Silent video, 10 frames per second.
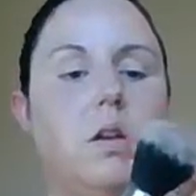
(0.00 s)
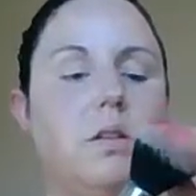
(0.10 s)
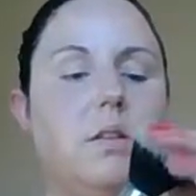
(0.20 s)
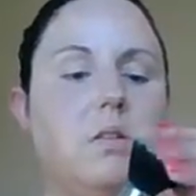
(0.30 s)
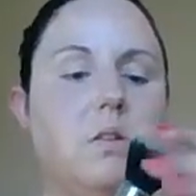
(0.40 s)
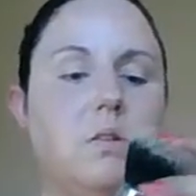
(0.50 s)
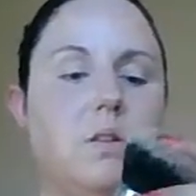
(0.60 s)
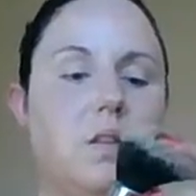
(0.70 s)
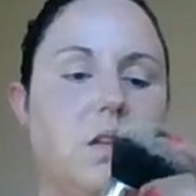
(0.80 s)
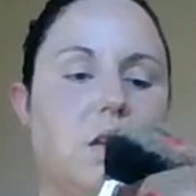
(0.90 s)
it's starting
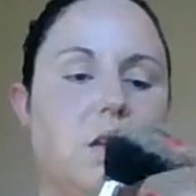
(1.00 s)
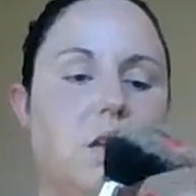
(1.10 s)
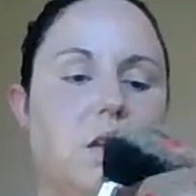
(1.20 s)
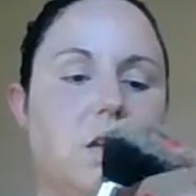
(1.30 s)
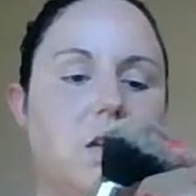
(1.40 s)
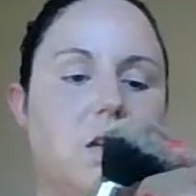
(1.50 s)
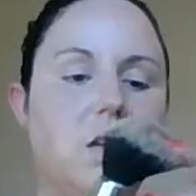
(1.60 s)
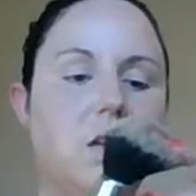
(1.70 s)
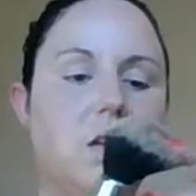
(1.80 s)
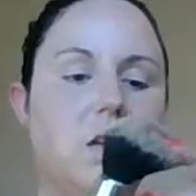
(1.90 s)
to get like,
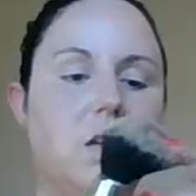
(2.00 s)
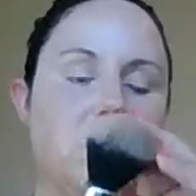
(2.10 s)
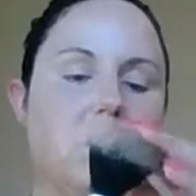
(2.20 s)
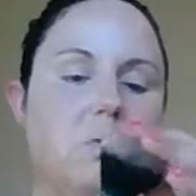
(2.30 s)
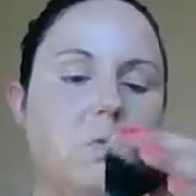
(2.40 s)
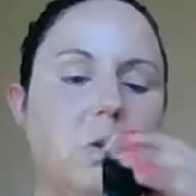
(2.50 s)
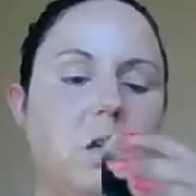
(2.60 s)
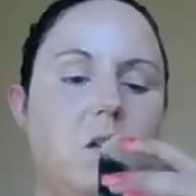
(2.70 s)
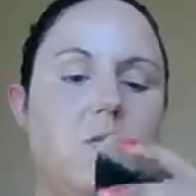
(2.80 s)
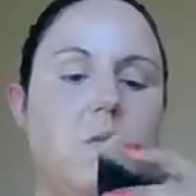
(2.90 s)
or
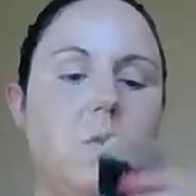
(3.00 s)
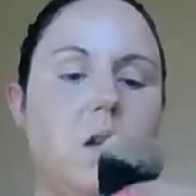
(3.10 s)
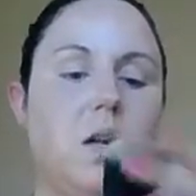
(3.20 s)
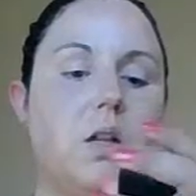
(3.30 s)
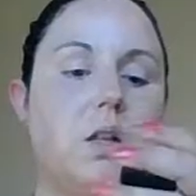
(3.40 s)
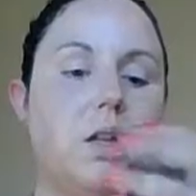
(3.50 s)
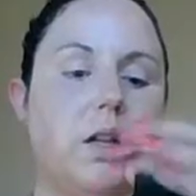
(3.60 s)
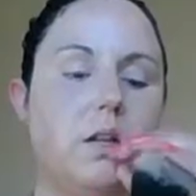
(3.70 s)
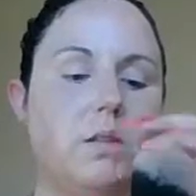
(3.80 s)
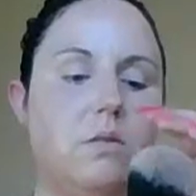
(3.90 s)
even when I clean
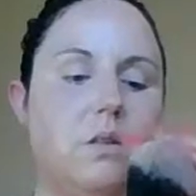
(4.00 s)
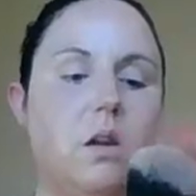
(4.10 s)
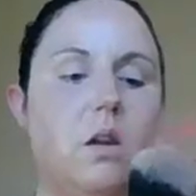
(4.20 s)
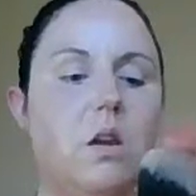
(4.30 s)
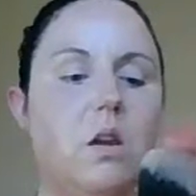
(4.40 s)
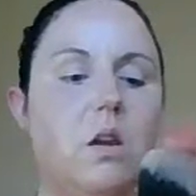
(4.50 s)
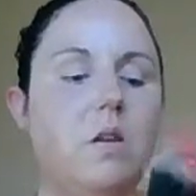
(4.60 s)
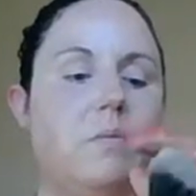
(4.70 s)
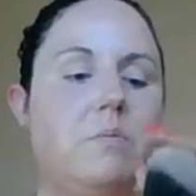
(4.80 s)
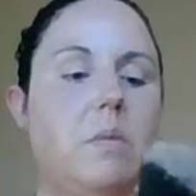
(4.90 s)
it,
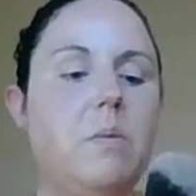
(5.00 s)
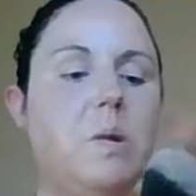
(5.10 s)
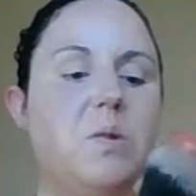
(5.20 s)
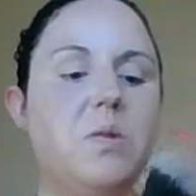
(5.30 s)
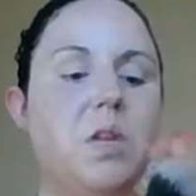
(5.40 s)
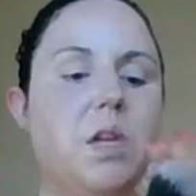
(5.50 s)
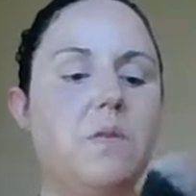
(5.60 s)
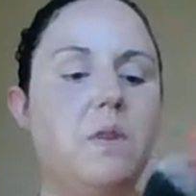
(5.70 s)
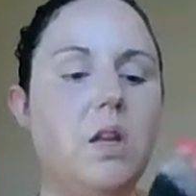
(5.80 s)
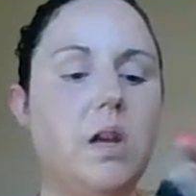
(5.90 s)
maybe I'll just give
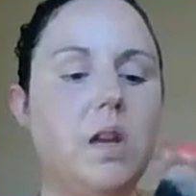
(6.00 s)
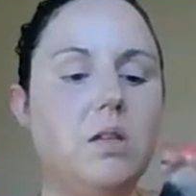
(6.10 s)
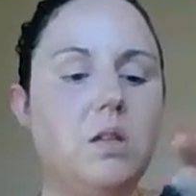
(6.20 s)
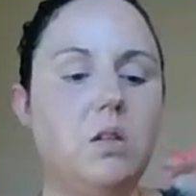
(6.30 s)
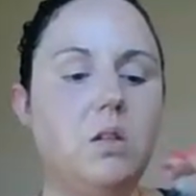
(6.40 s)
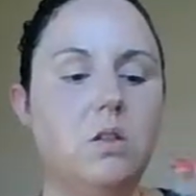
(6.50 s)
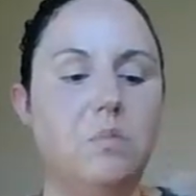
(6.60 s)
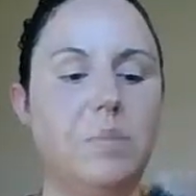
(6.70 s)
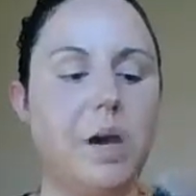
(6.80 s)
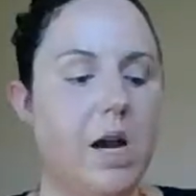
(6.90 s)
it a nice
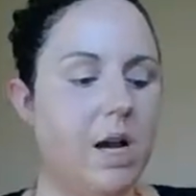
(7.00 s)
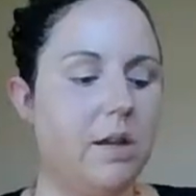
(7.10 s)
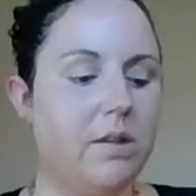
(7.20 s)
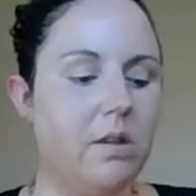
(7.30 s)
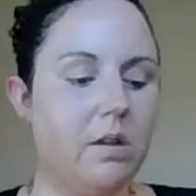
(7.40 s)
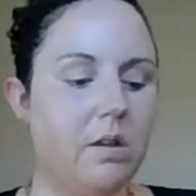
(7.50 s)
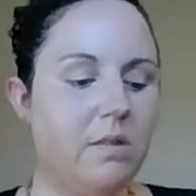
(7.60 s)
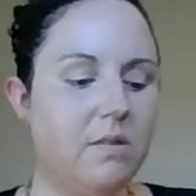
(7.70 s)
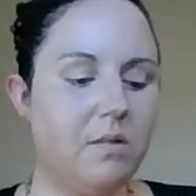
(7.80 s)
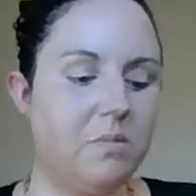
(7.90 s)
good bath
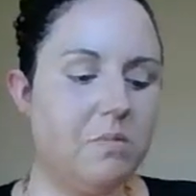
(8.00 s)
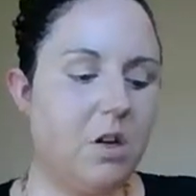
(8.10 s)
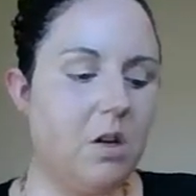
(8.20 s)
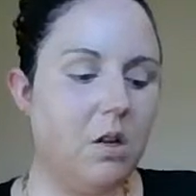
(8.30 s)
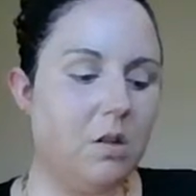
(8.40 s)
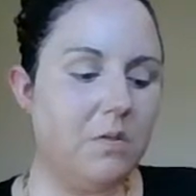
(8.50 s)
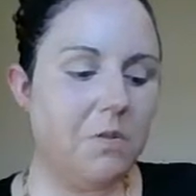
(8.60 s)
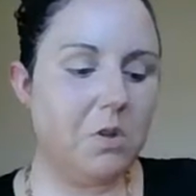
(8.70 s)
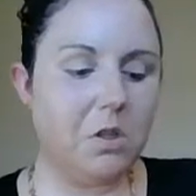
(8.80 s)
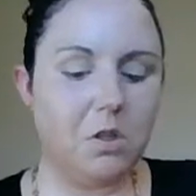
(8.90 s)
and some olive
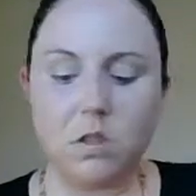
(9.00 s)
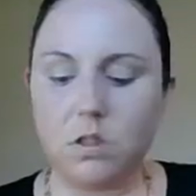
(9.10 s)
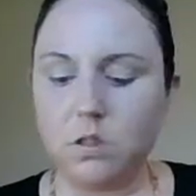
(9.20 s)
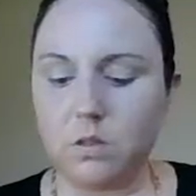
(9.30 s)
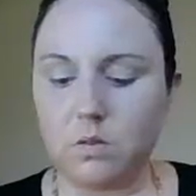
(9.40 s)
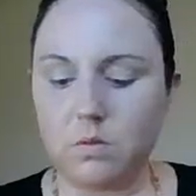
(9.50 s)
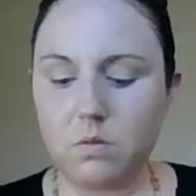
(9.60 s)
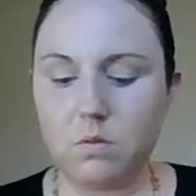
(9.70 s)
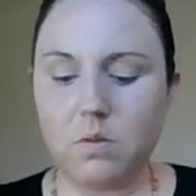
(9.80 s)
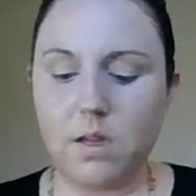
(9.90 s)
oil and
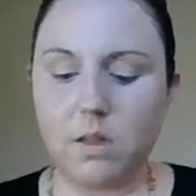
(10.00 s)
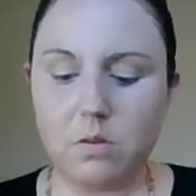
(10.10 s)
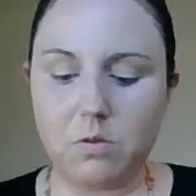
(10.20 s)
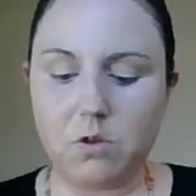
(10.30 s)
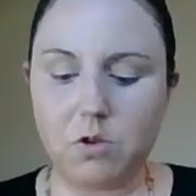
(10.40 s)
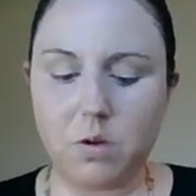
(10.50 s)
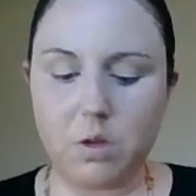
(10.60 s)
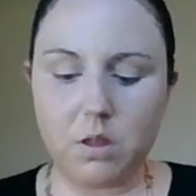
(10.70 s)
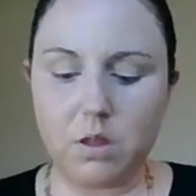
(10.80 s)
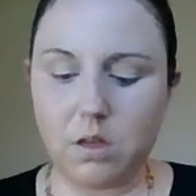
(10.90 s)
that little trick
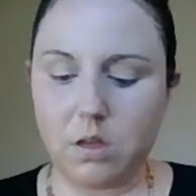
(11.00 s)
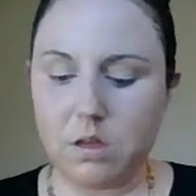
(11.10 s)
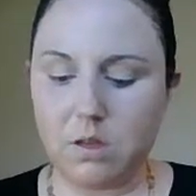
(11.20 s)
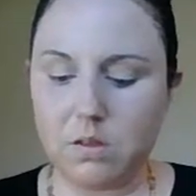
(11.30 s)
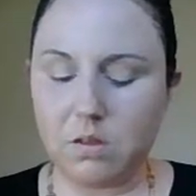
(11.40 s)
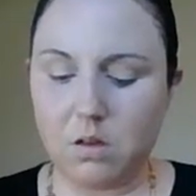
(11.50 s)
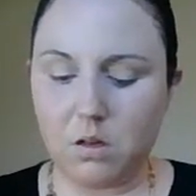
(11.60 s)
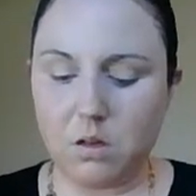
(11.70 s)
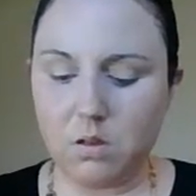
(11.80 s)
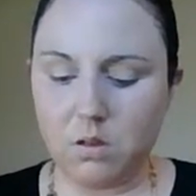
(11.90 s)
that I
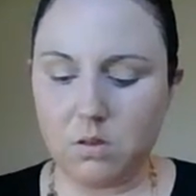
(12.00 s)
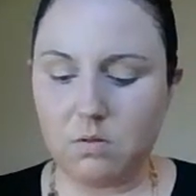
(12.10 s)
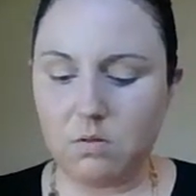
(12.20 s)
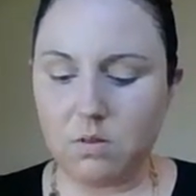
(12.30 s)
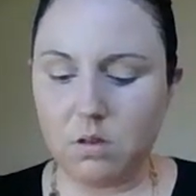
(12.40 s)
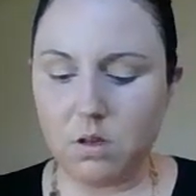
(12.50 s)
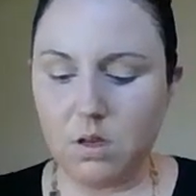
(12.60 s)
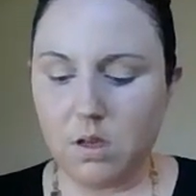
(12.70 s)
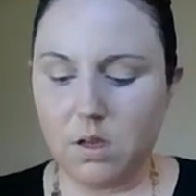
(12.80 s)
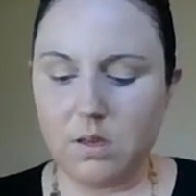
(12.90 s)
saw, and
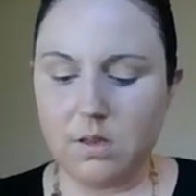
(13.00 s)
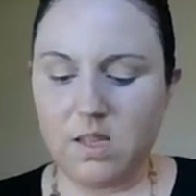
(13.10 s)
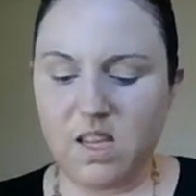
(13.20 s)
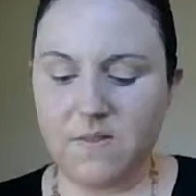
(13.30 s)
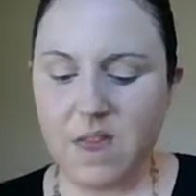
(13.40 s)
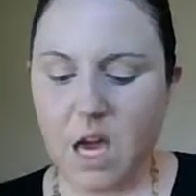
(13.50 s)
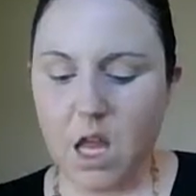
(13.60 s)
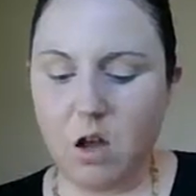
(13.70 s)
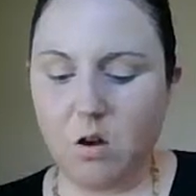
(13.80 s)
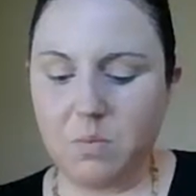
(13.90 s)
see if that
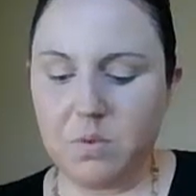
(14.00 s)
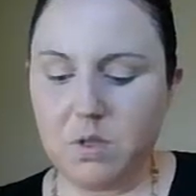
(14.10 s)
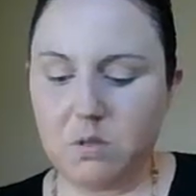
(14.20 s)
helps,